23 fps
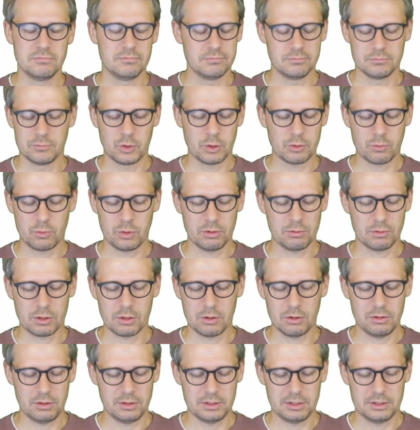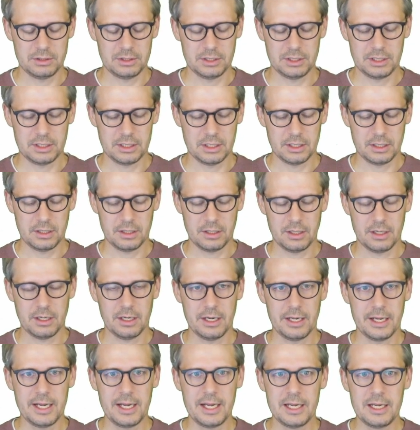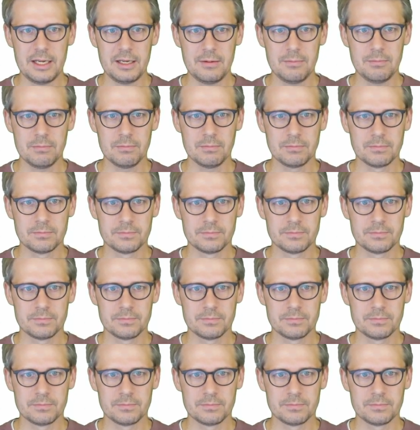what would we call it? A name.